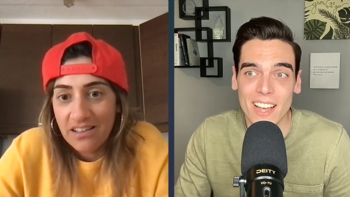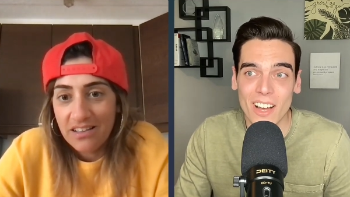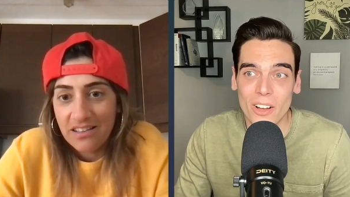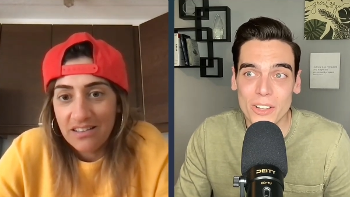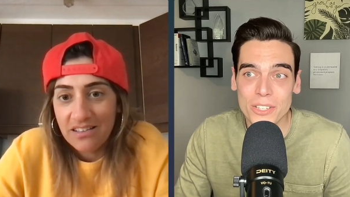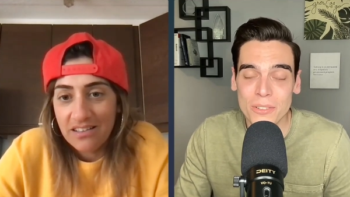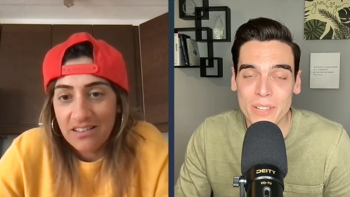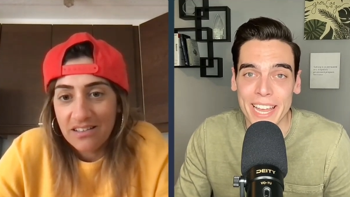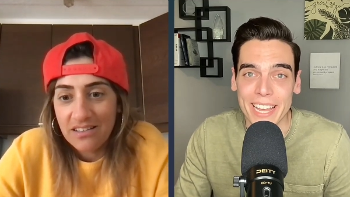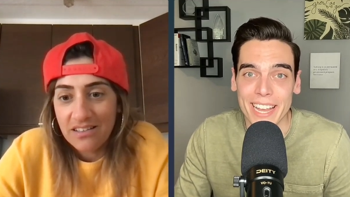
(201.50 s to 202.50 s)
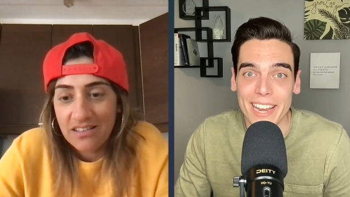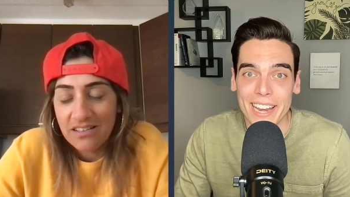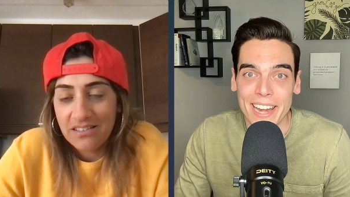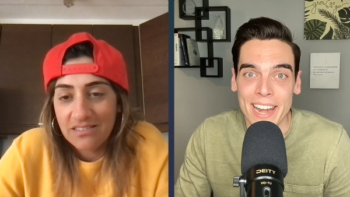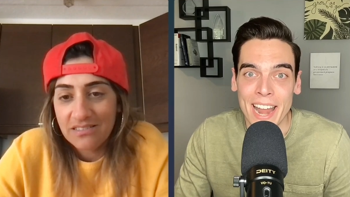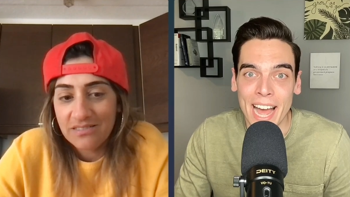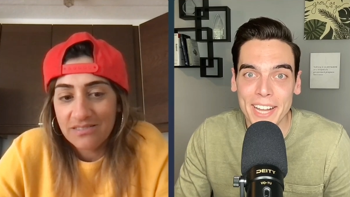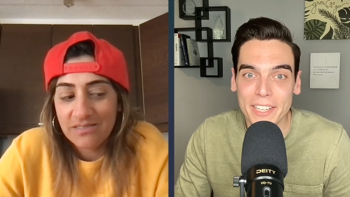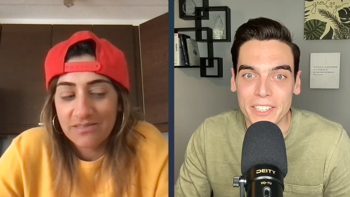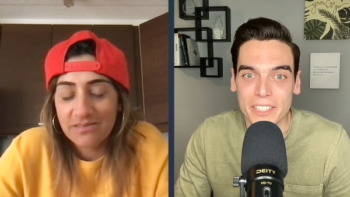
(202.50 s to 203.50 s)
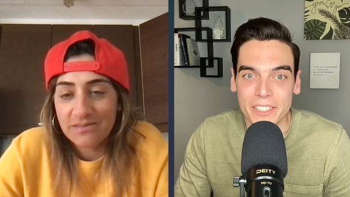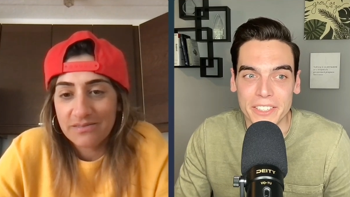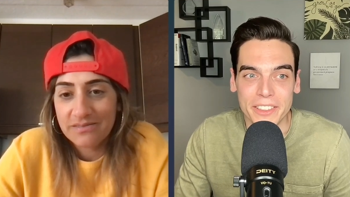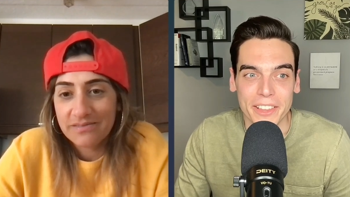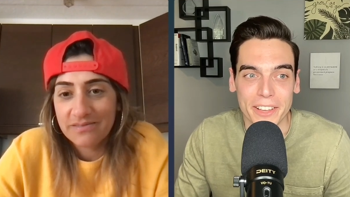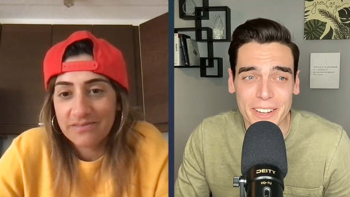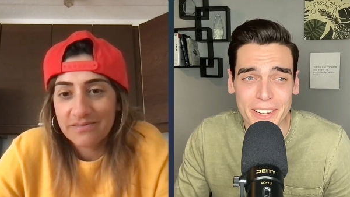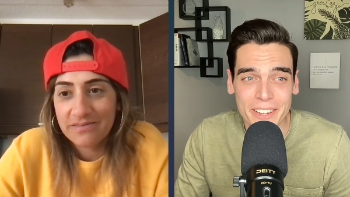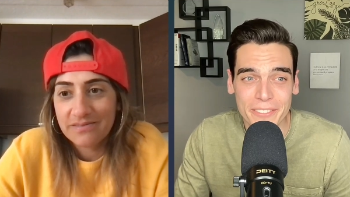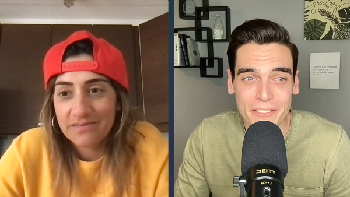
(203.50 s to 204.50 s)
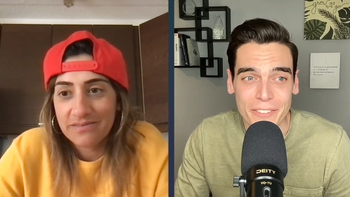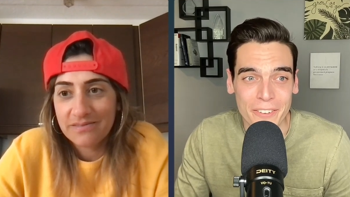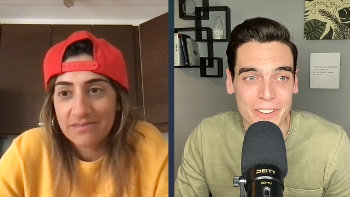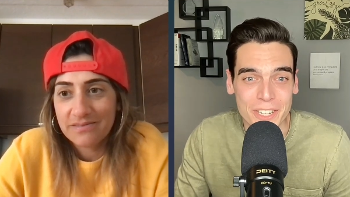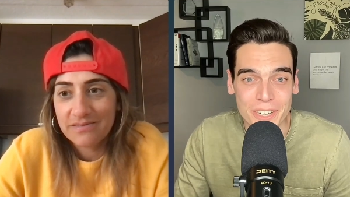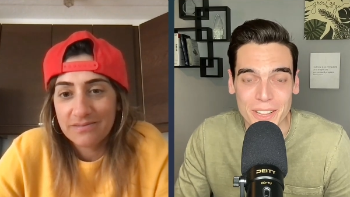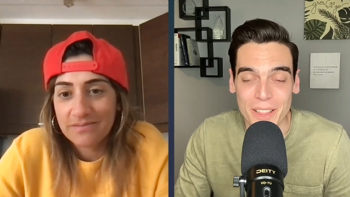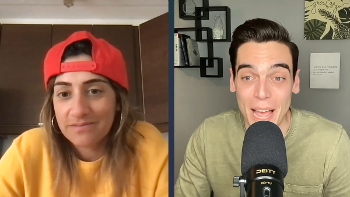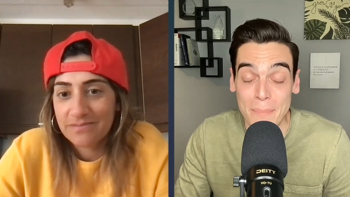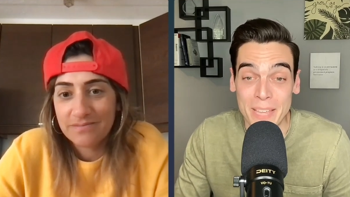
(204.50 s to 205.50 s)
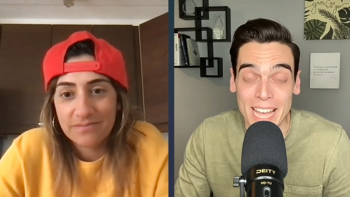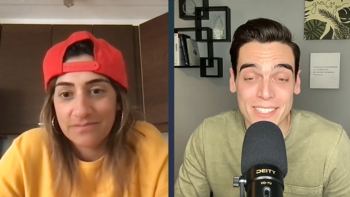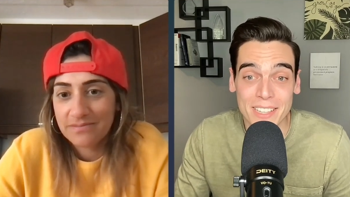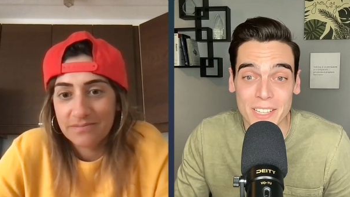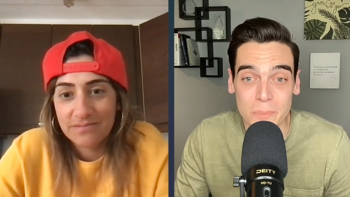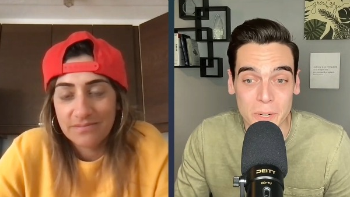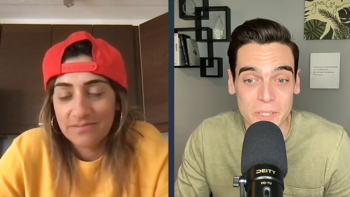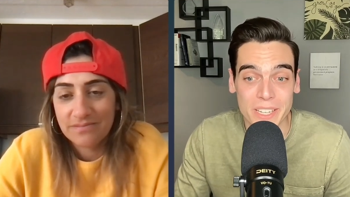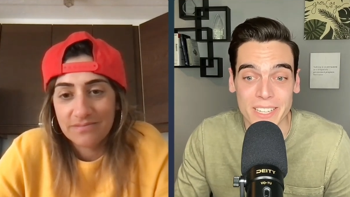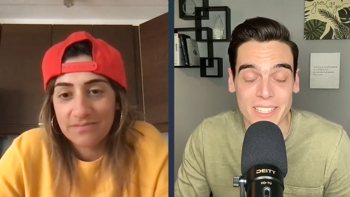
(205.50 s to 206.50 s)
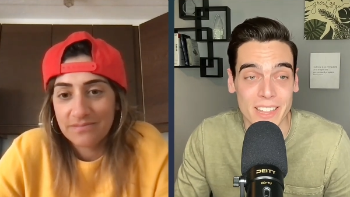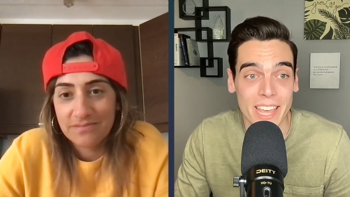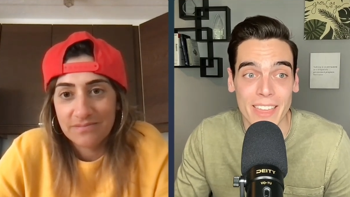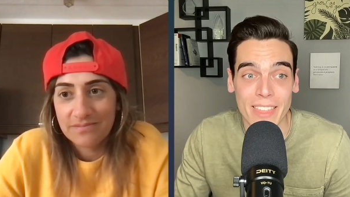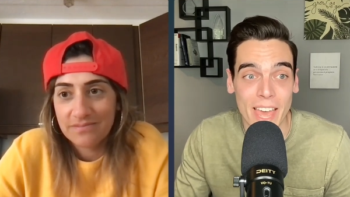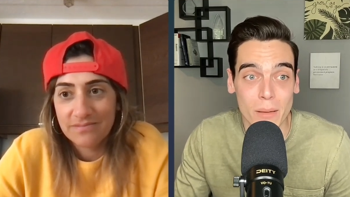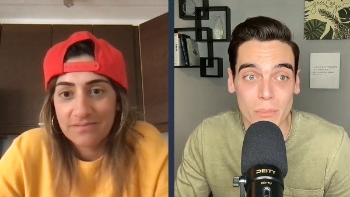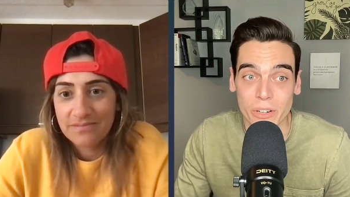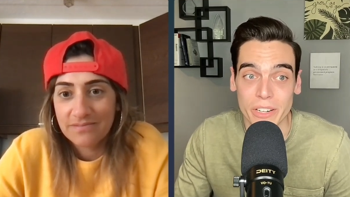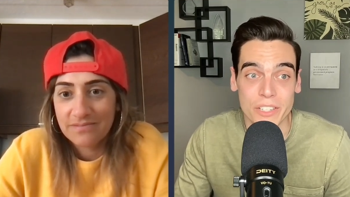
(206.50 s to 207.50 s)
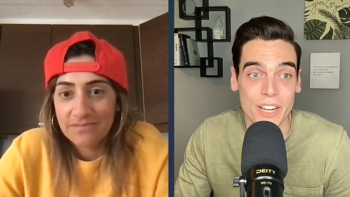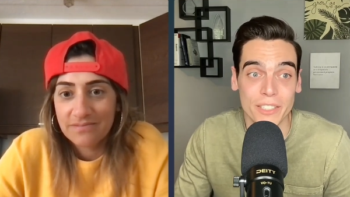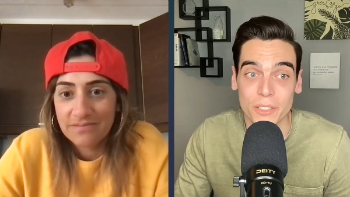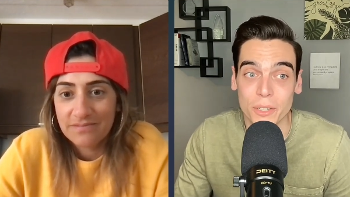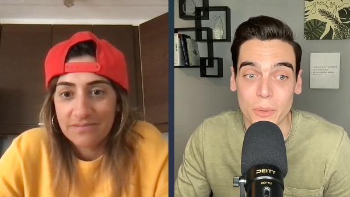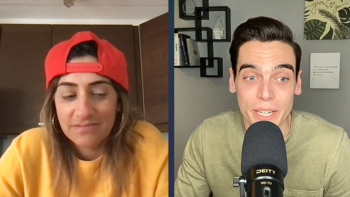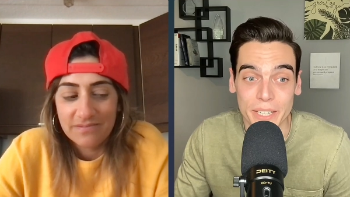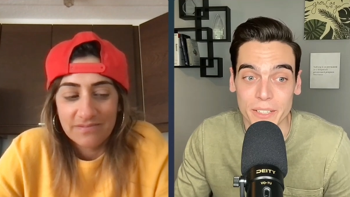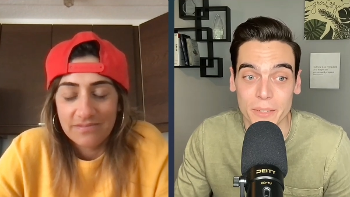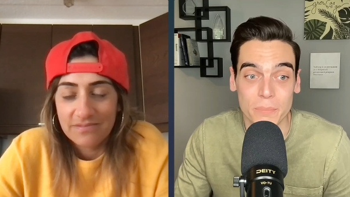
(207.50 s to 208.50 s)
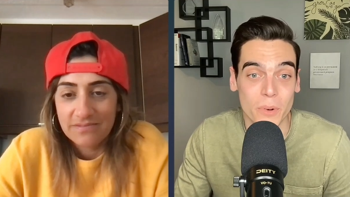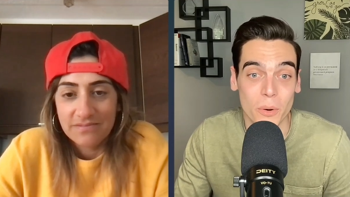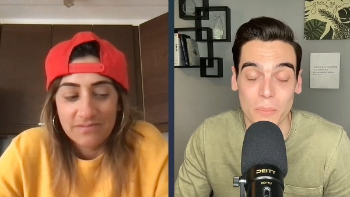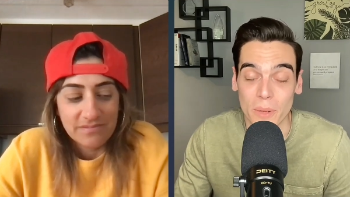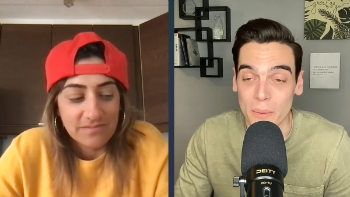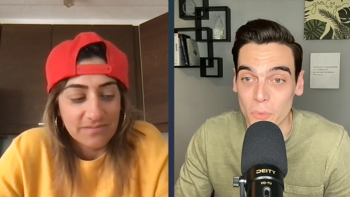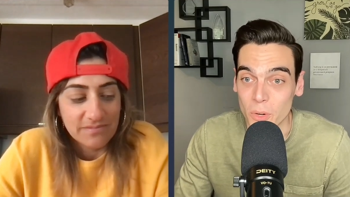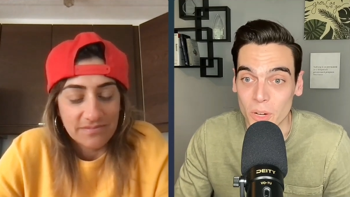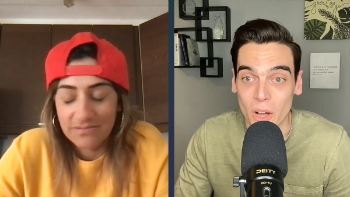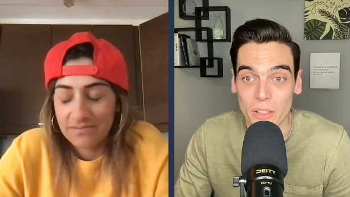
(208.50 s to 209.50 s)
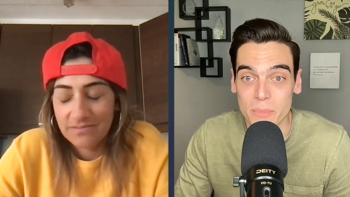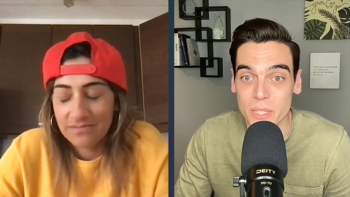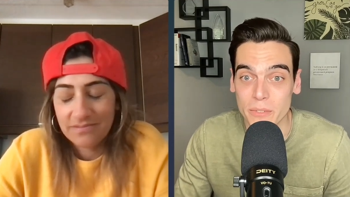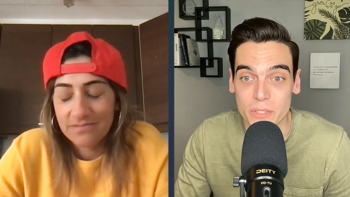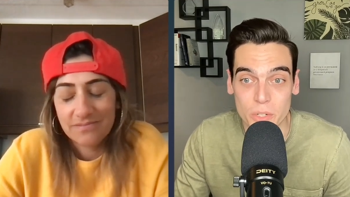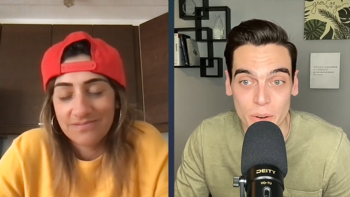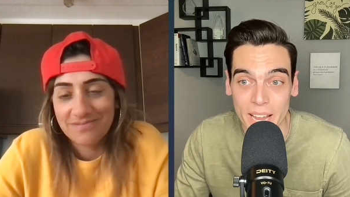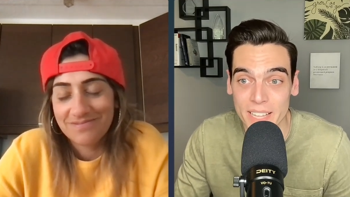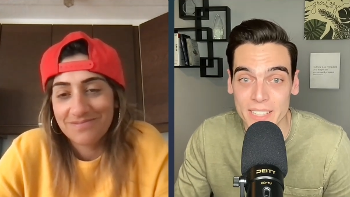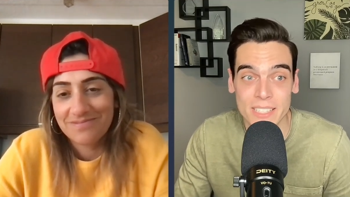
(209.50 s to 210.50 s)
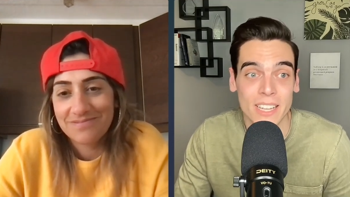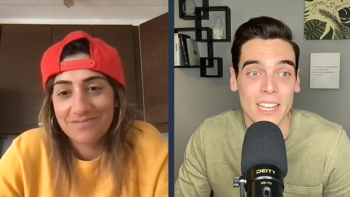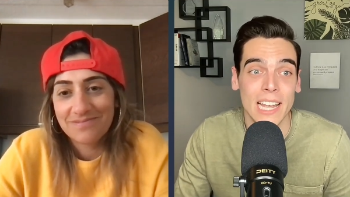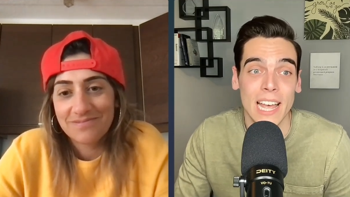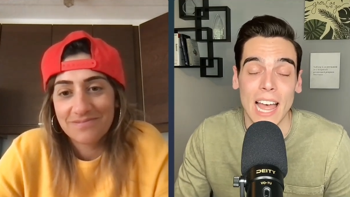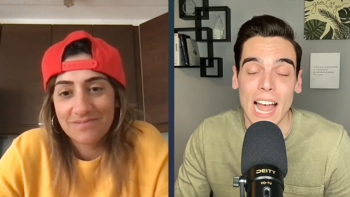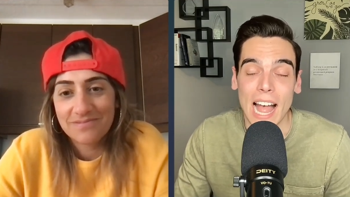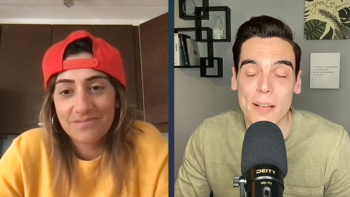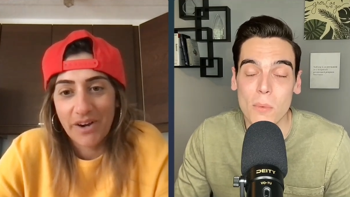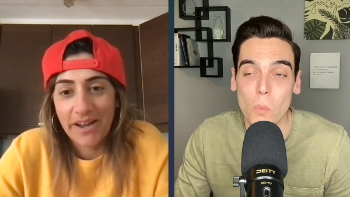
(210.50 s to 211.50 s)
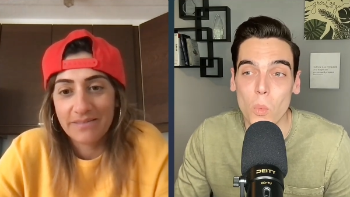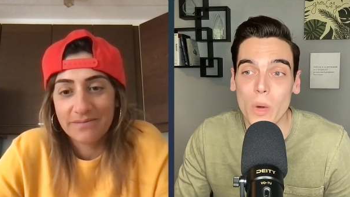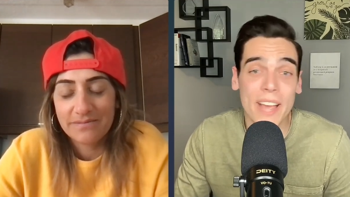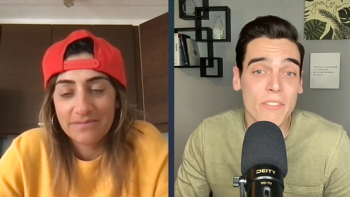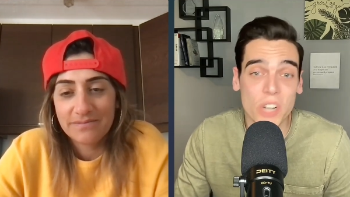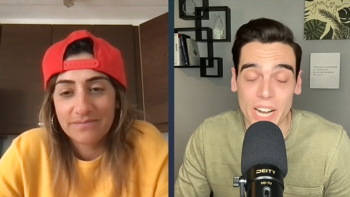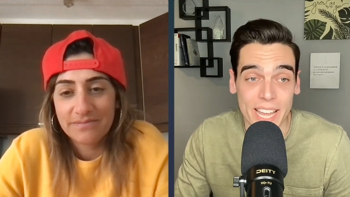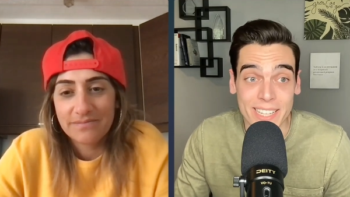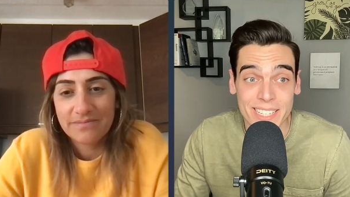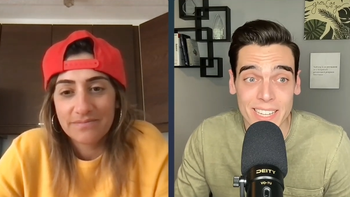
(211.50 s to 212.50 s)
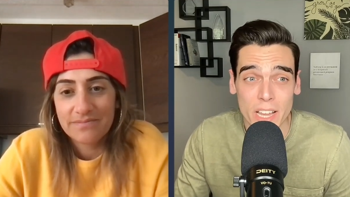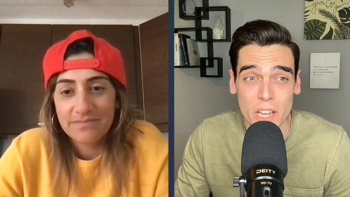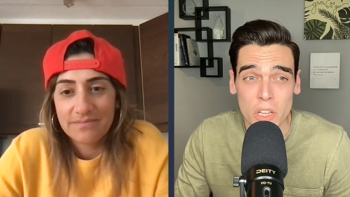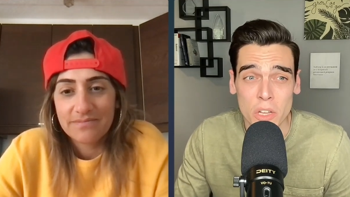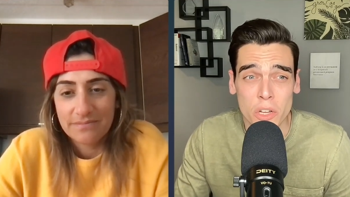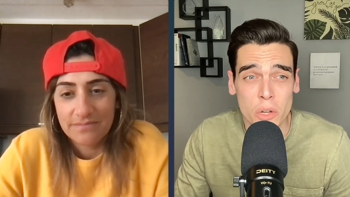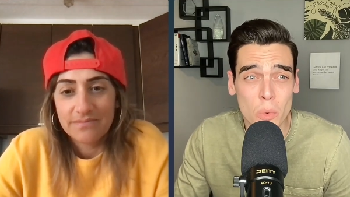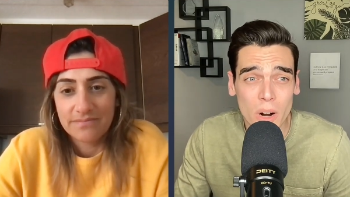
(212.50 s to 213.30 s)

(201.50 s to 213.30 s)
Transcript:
Speaker 1: also like not a good look for. I'm guessing this person is a they them or a gender queer or uh, would call themselves trans, right. whatever it is. You